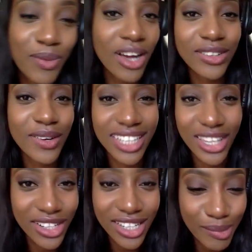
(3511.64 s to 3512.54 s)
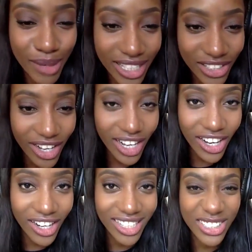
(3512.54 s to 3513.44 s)
walked away. Like, you don't need to buy his credit
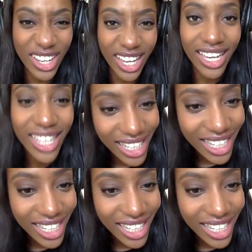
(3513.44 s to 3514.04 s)
card. It's okay.